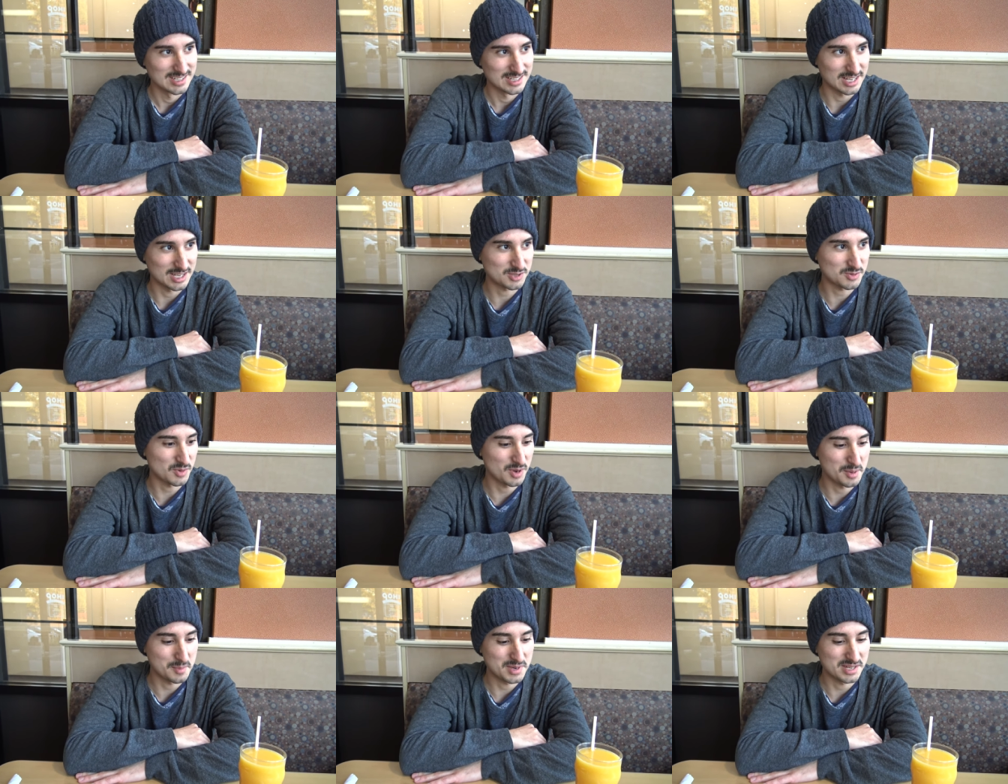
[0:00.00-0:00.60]
That's
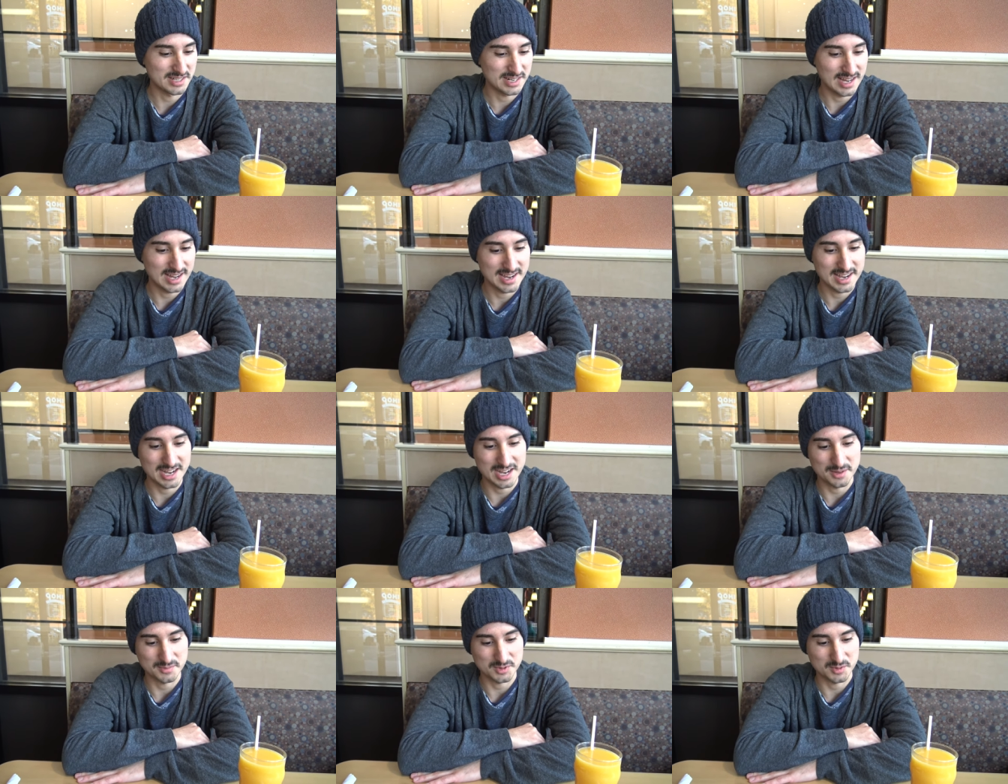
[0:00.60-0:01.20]
why I'm on
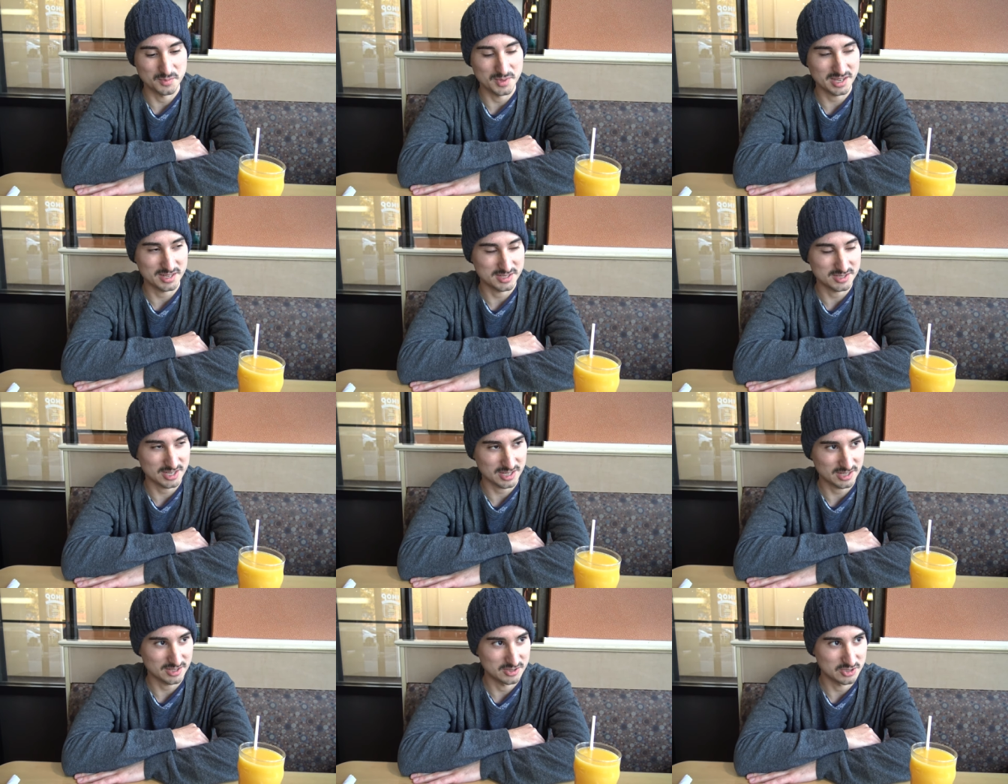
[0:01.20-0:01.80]
IHOP to make a
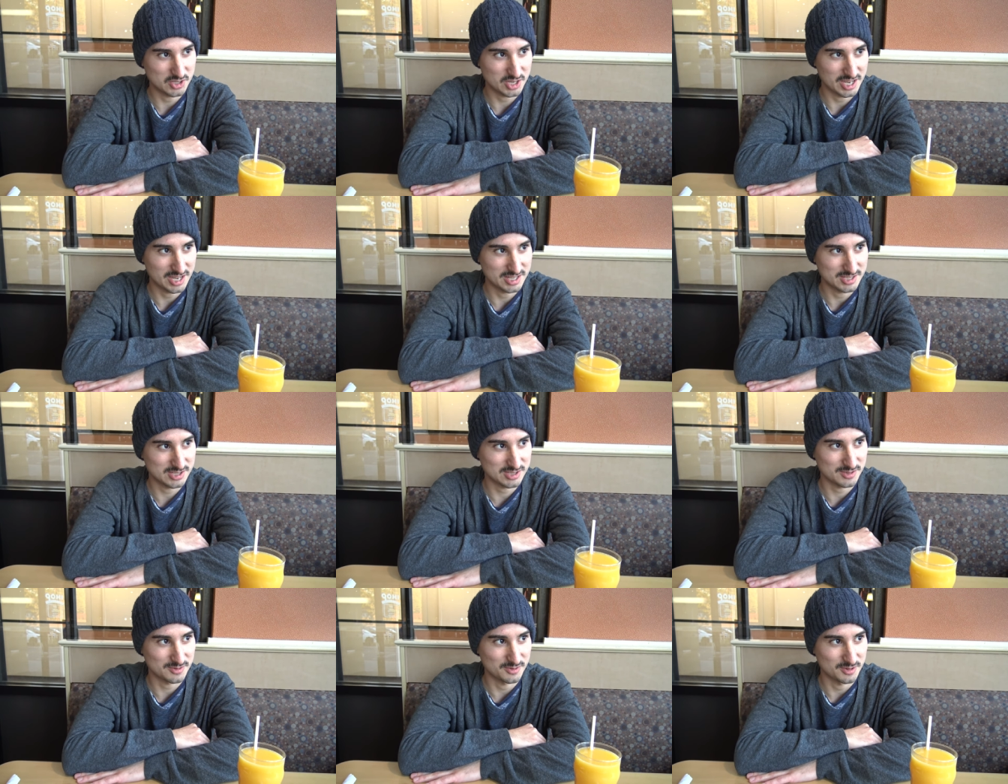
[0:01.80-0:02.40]
second
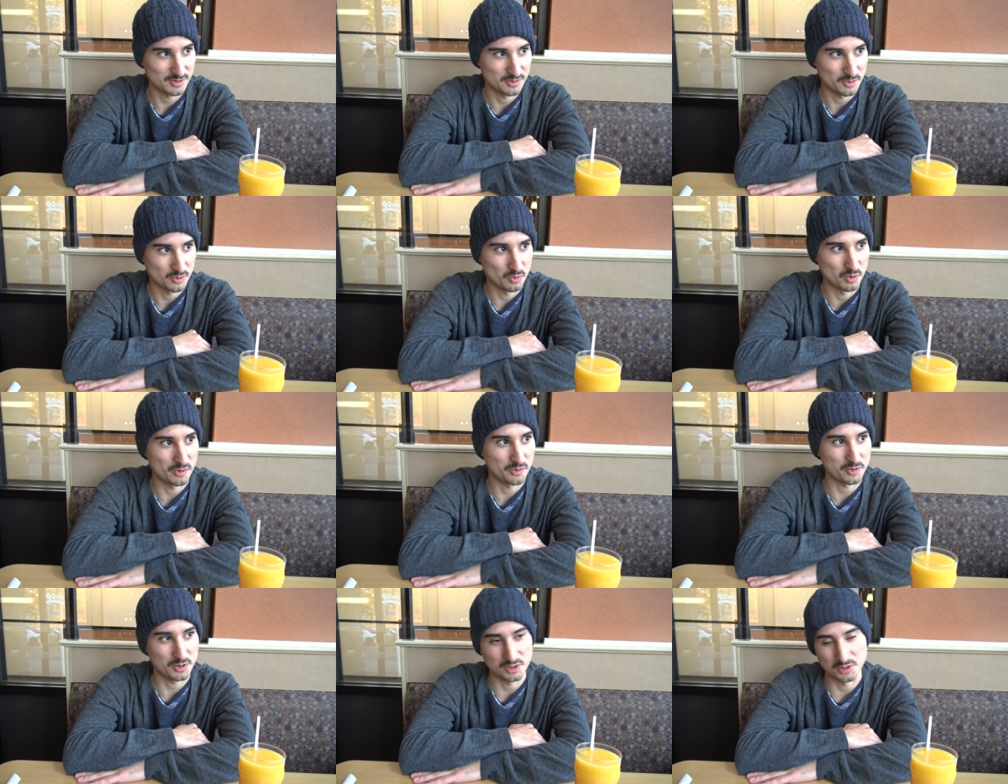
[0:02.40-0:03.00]
chance
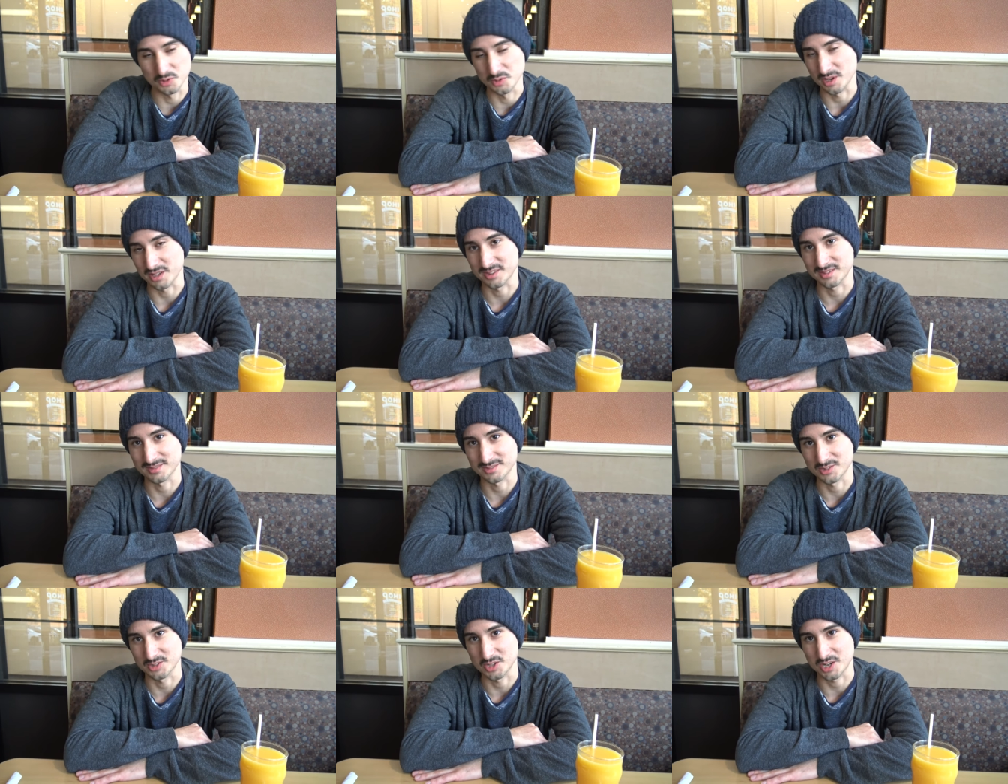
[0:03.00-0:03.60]
with you and
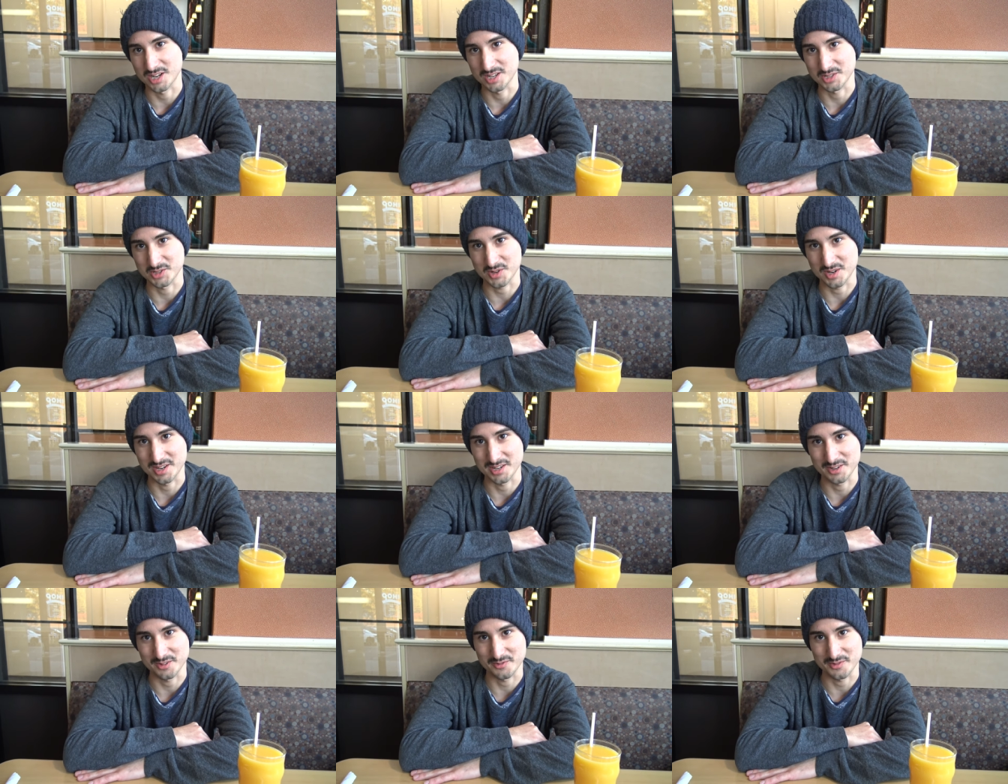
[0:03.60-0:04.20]

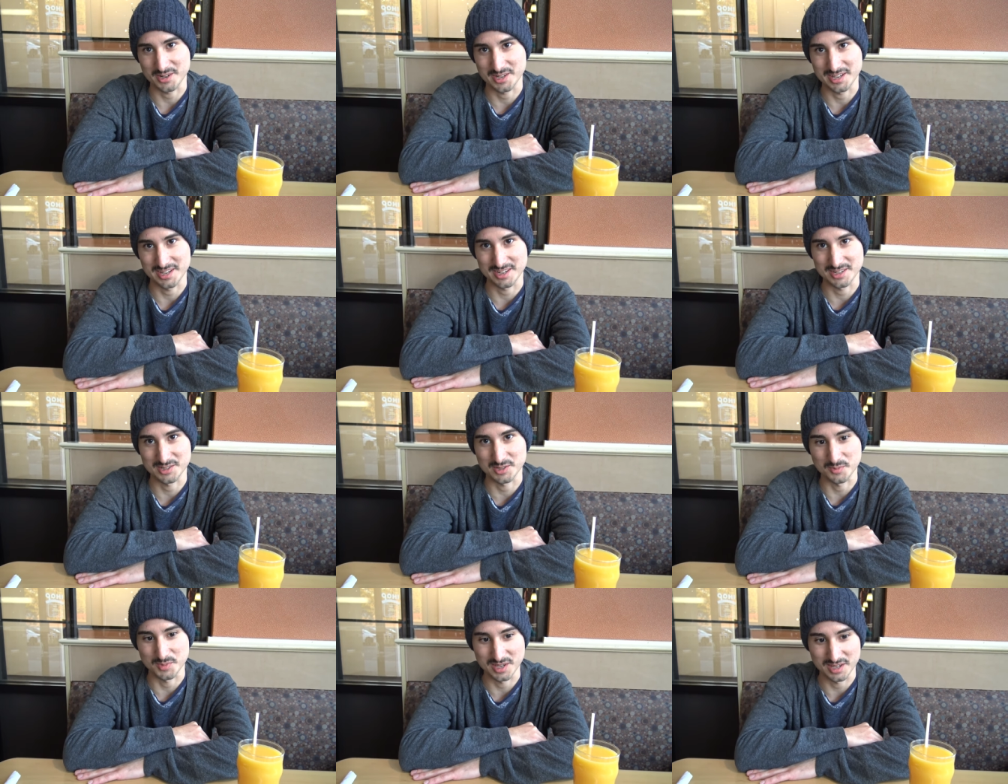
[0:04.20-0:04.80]
Jontron over here
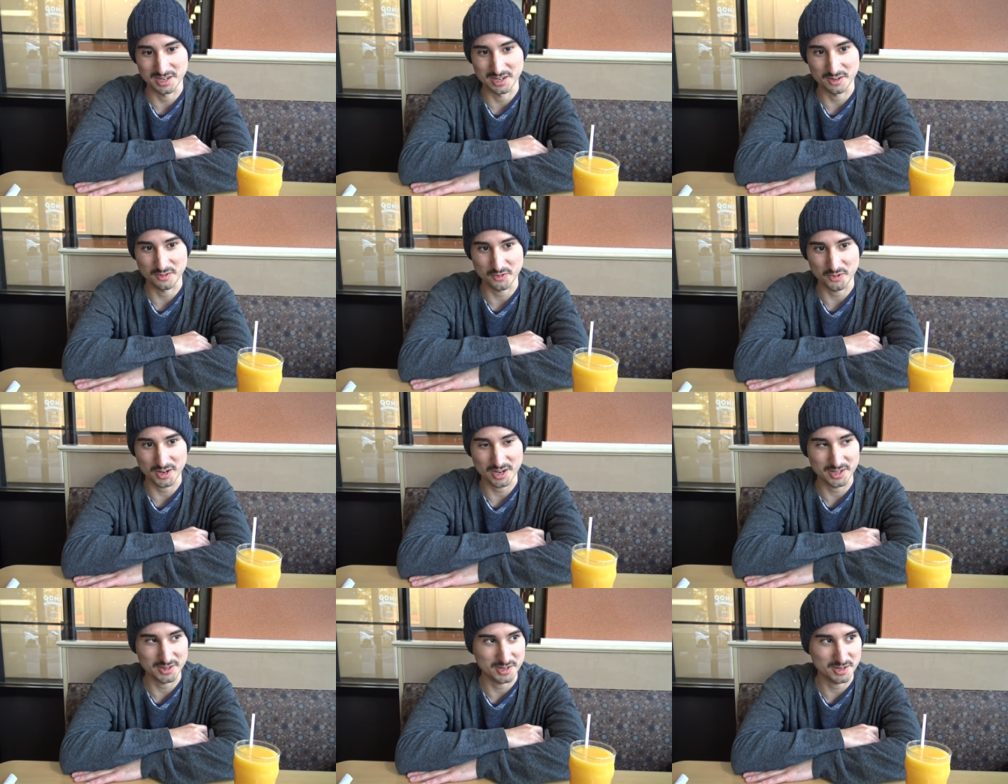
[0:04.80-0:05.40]
to be a good
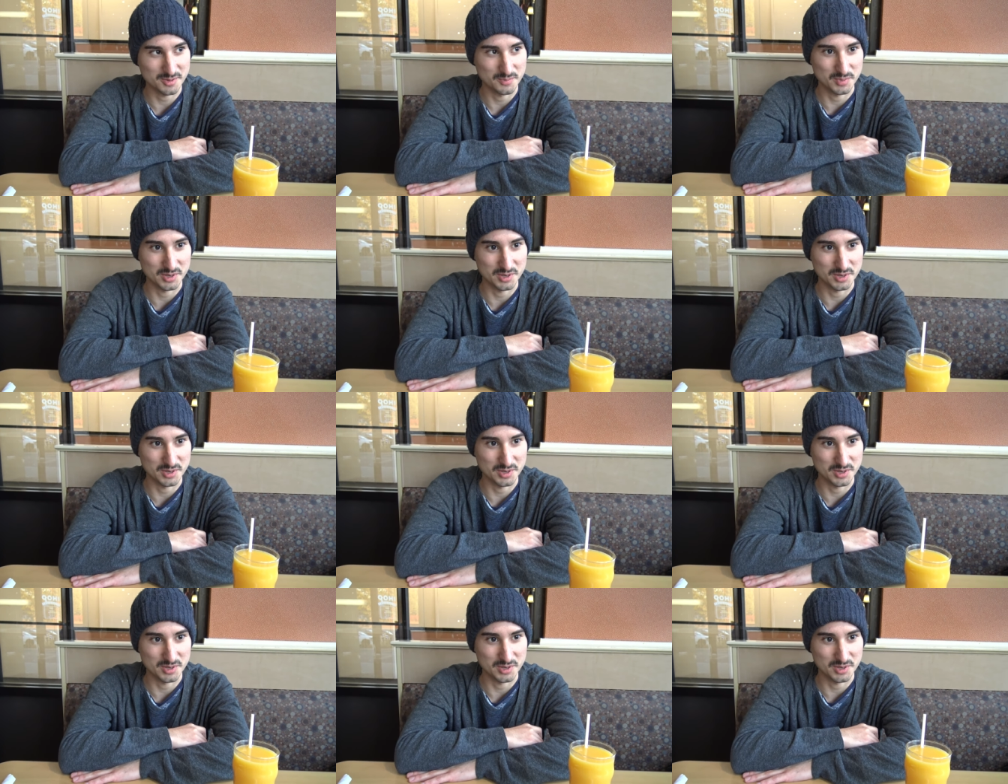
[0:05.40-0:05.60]
father.